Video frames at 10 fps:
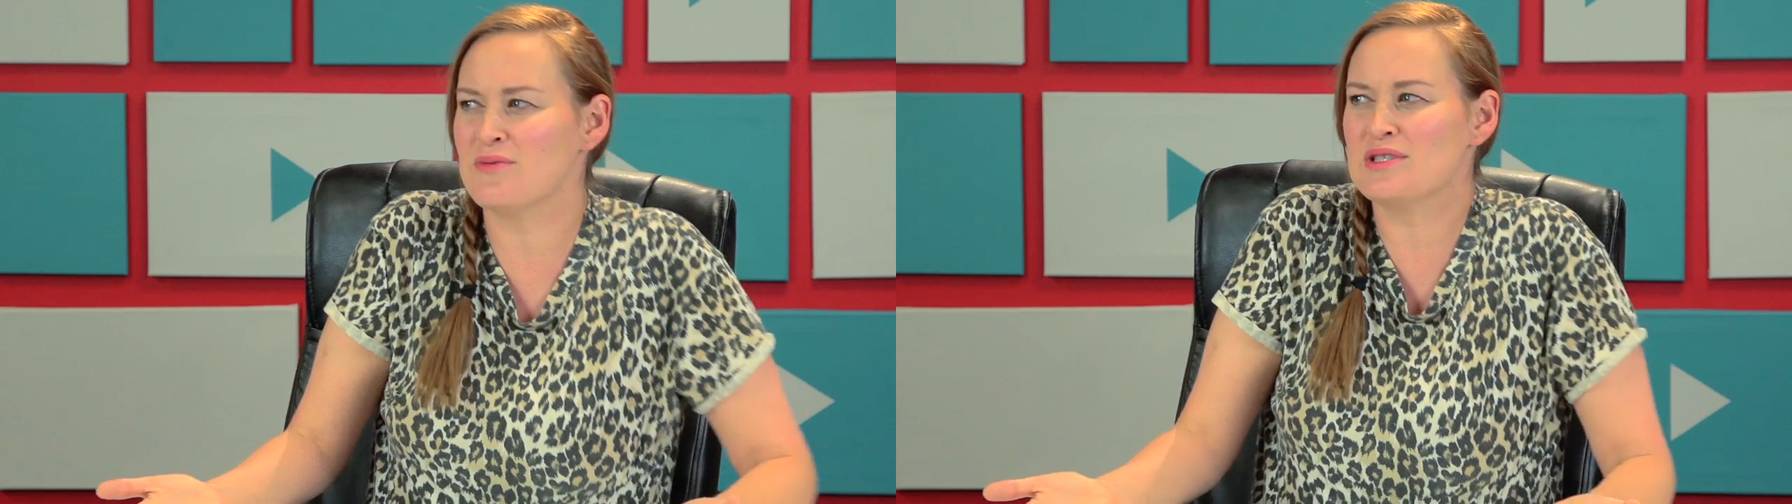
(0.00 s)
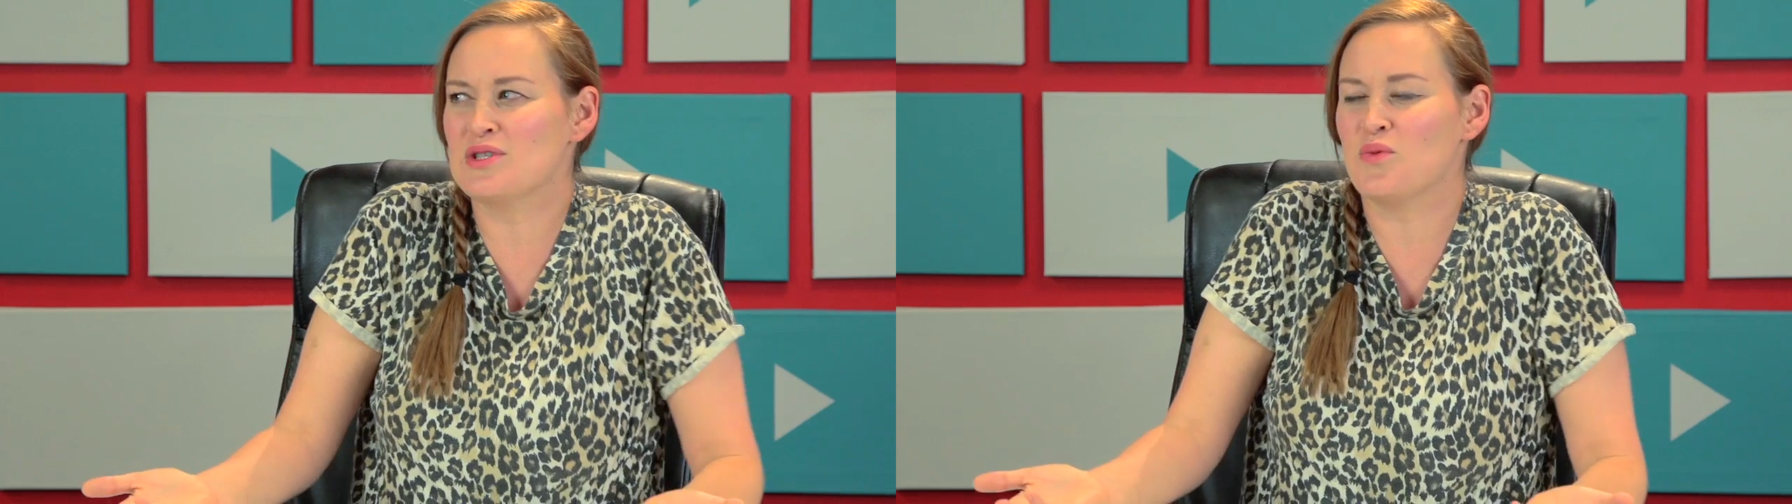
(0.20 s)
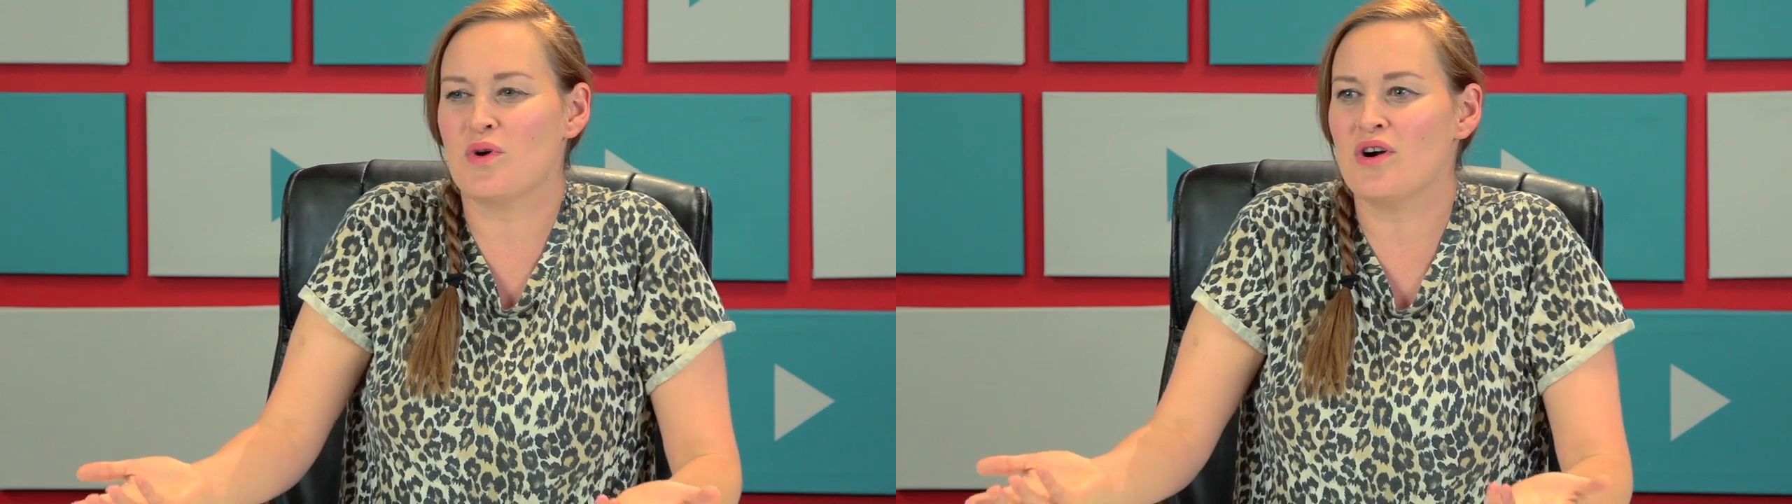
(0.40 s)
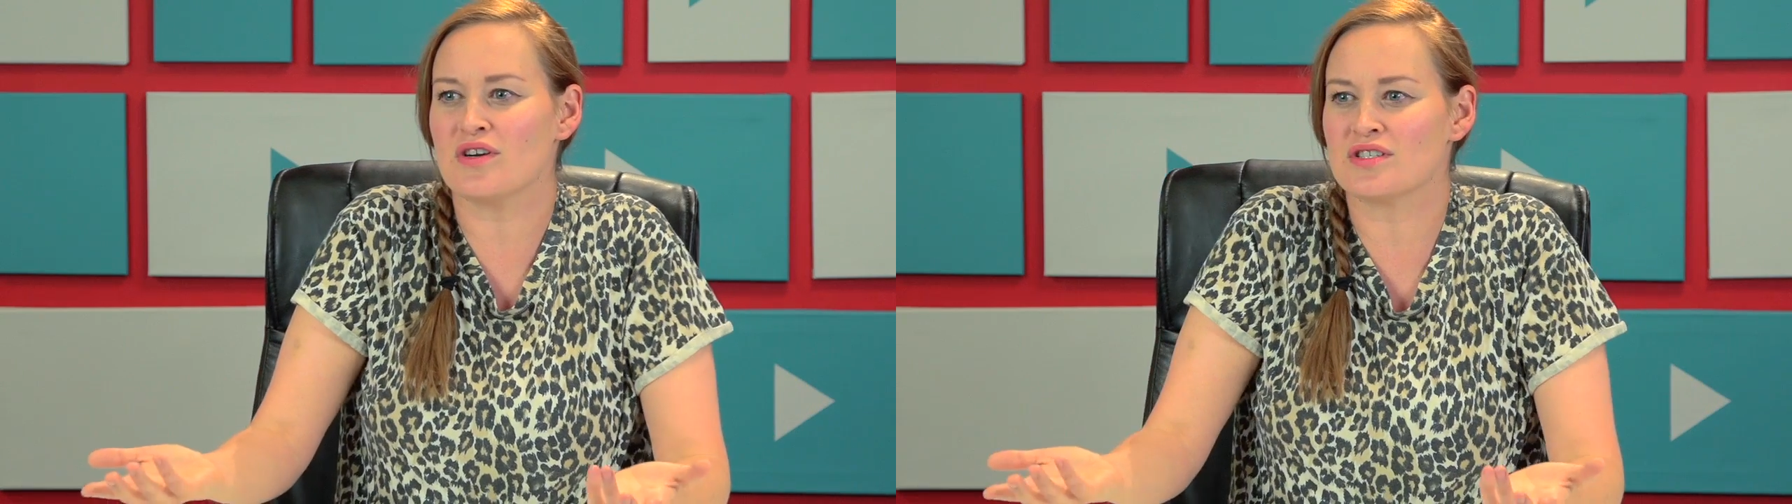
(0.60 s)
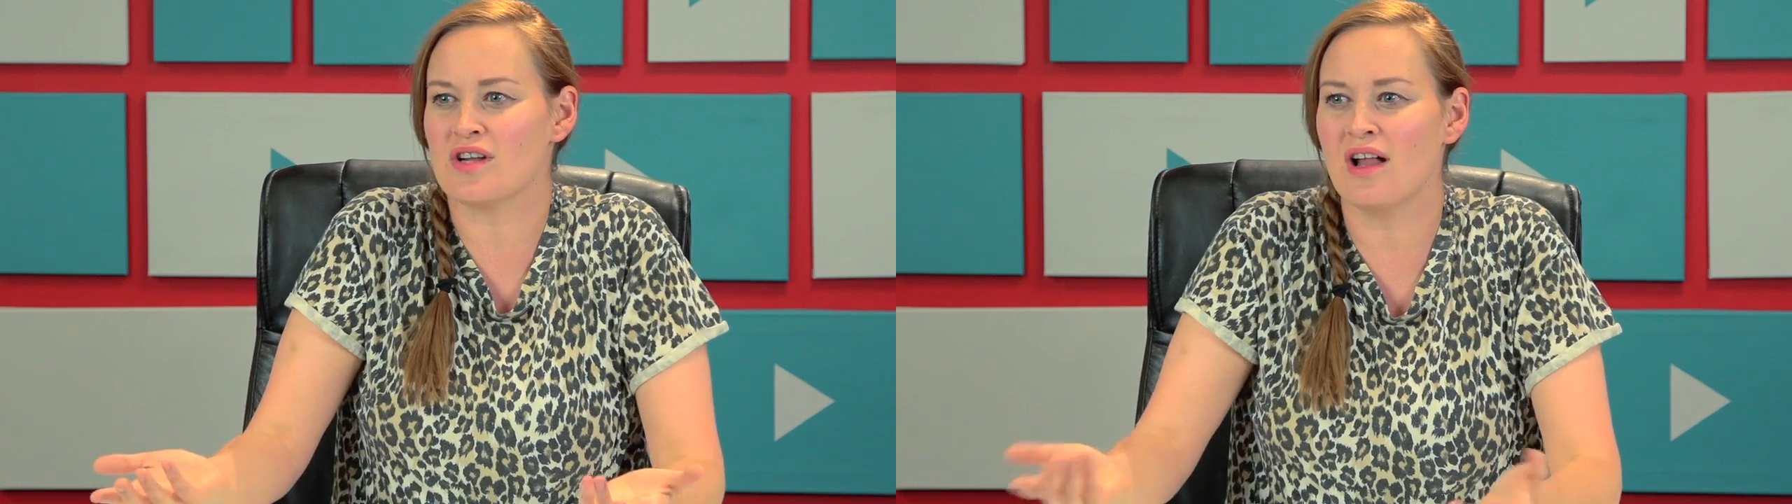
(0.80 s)
It was the
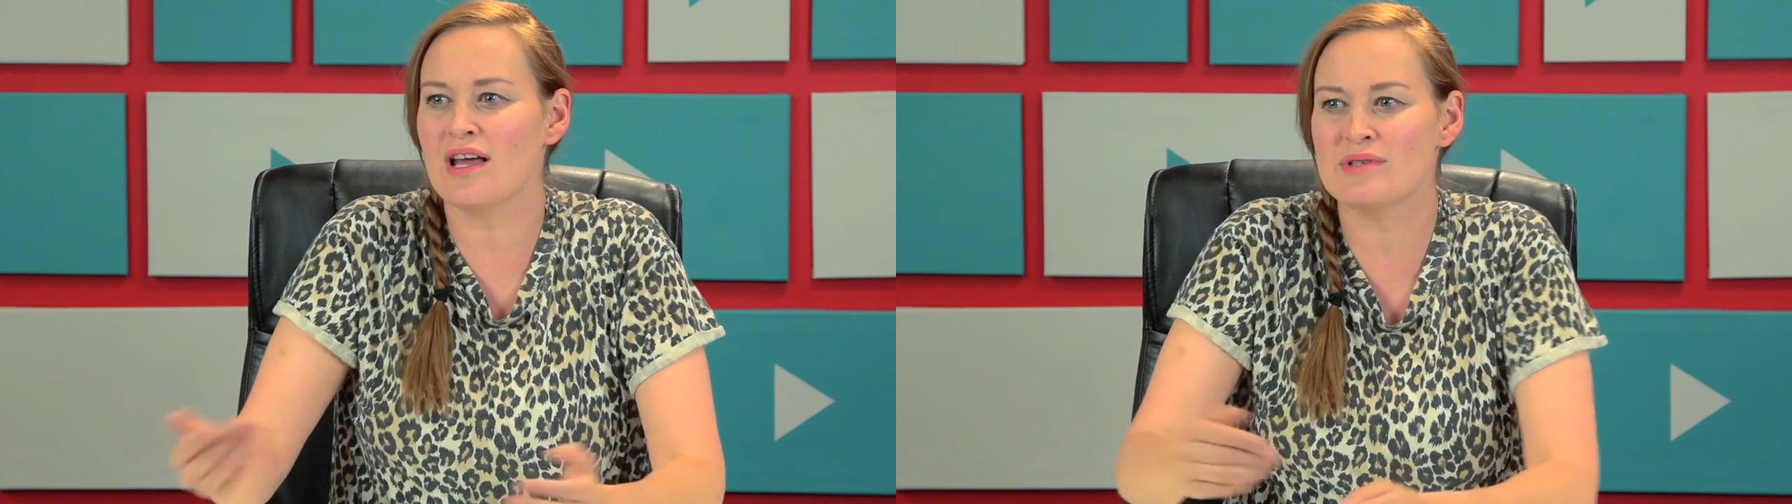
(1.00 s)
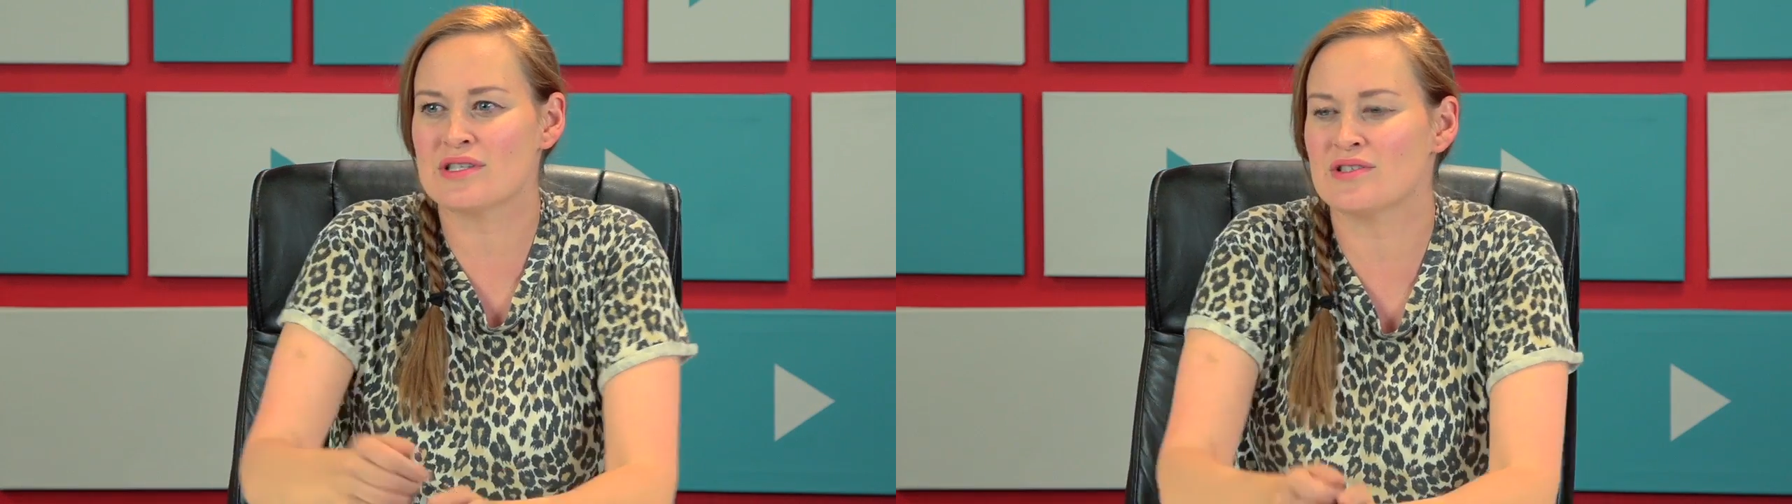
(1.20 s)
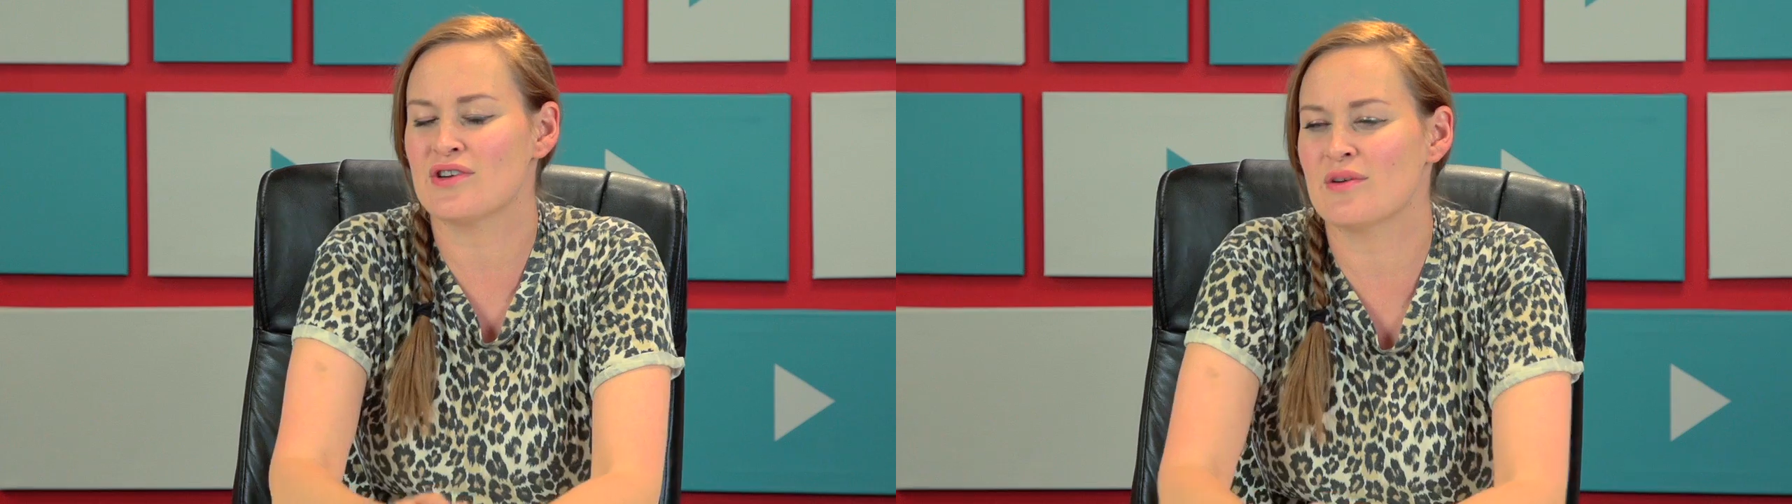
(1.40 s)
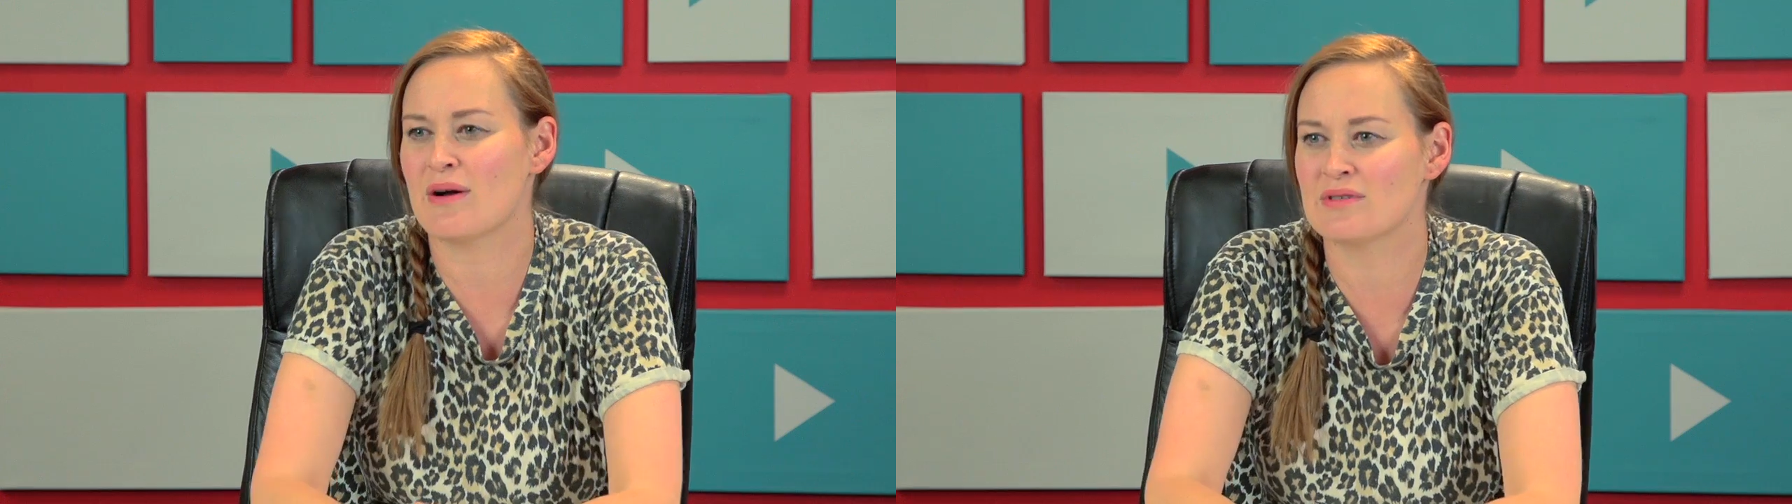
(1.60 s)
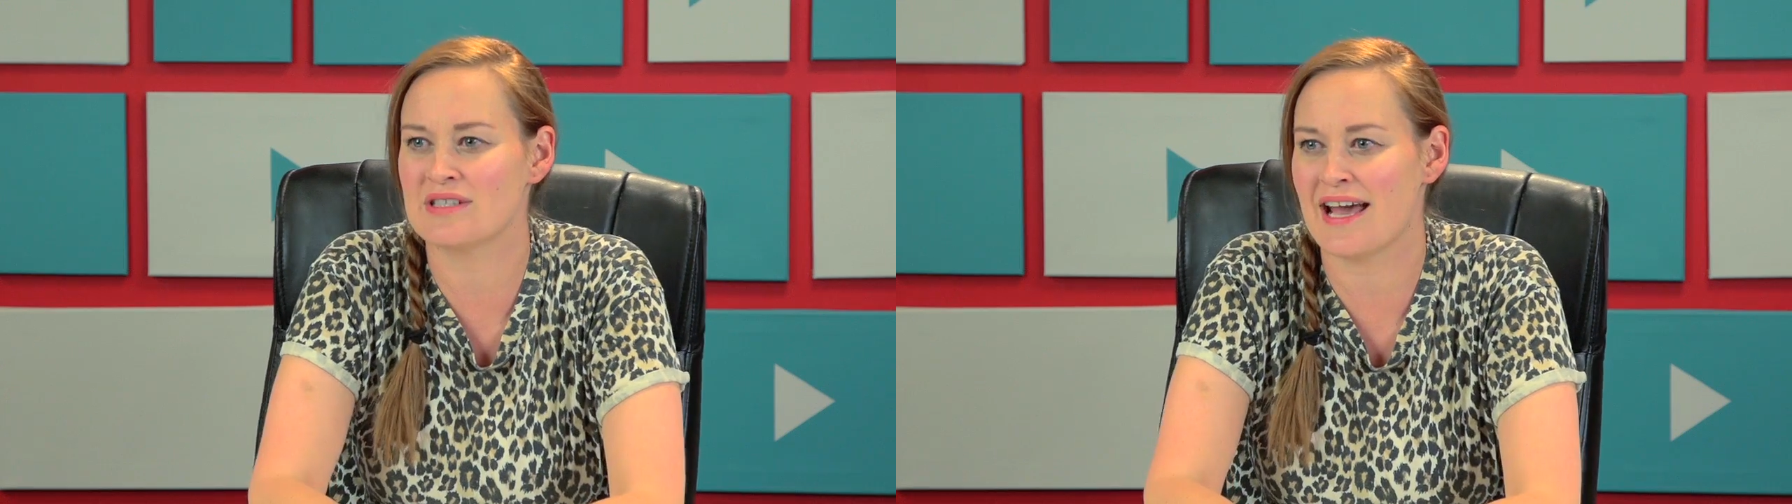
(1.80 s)
worst. All I was concerned
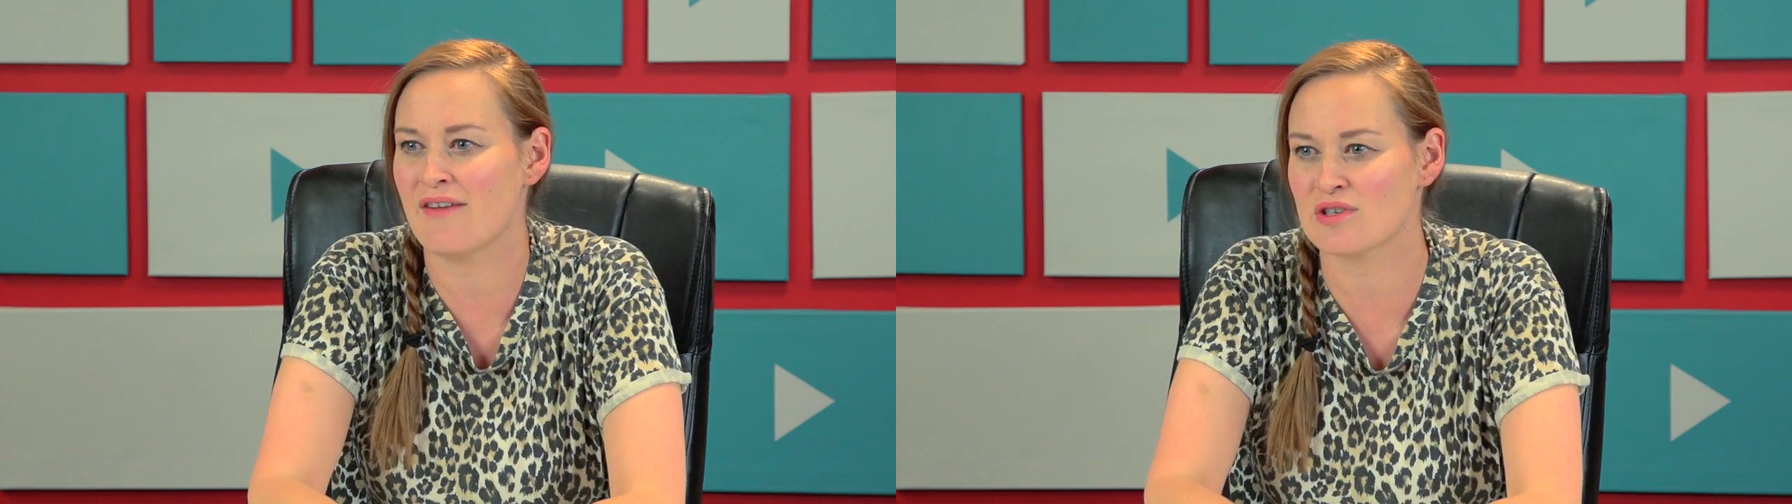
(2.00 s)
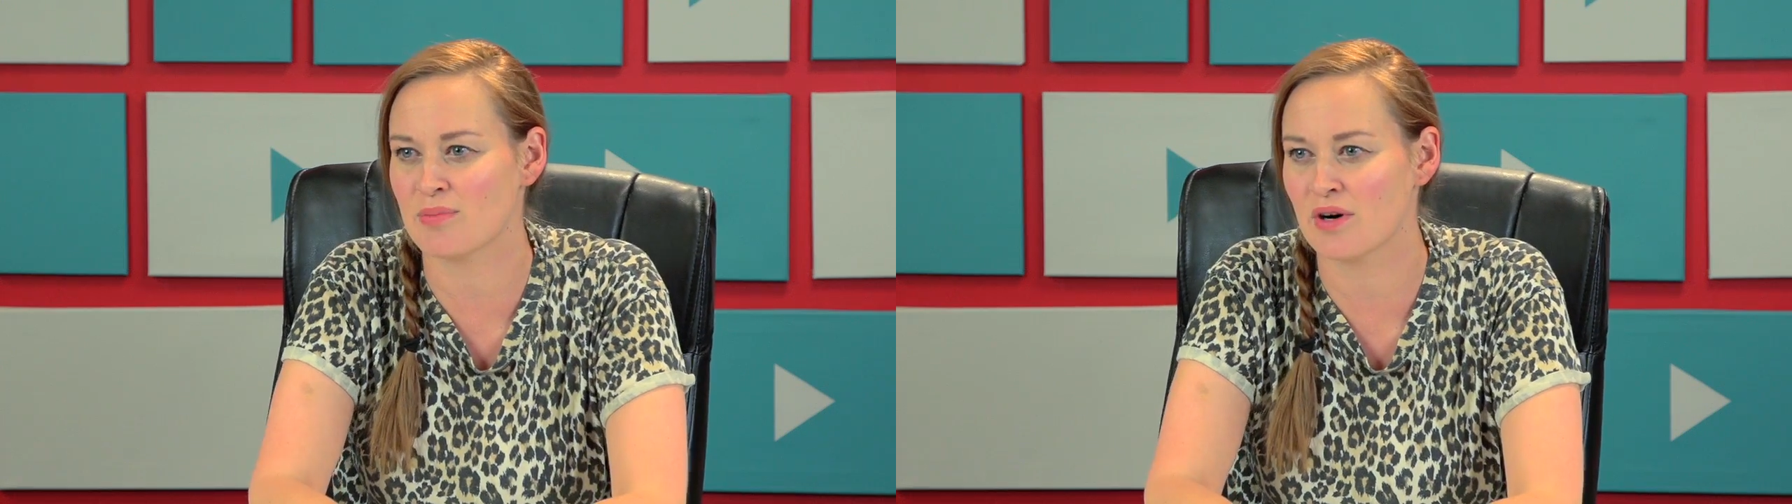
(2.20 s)
about was the after